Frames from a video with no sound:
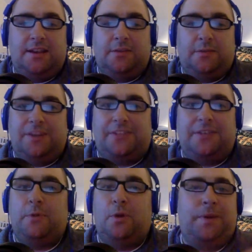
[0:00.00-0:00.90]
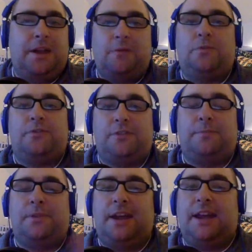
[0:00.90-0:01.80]
And the rest of the bullpen was
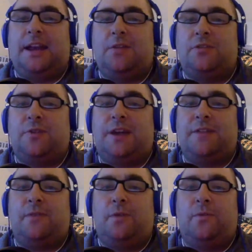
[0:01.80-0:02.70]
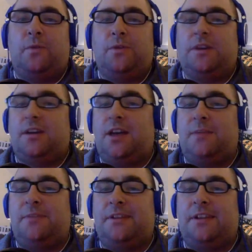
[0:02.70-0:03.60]
just plain out dreadful for the
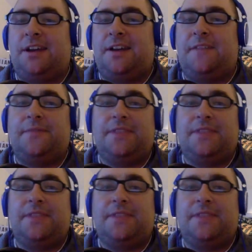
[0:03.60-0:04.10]
Cubs tonight.